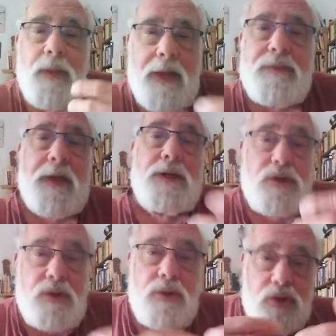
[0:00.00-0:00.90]
And
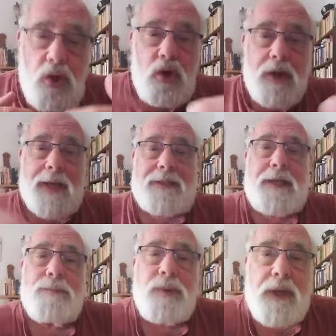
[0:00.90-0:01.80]
then to look at
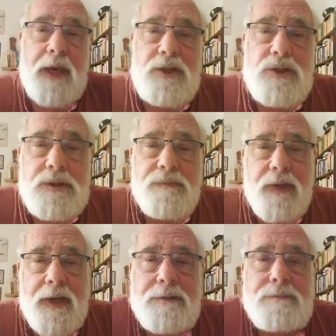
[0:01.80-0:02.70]
the implications of
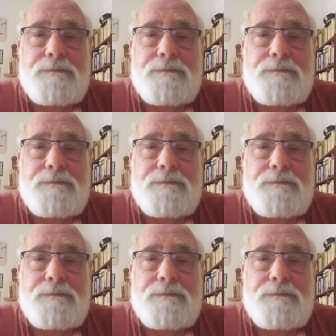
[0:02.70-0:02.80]
that.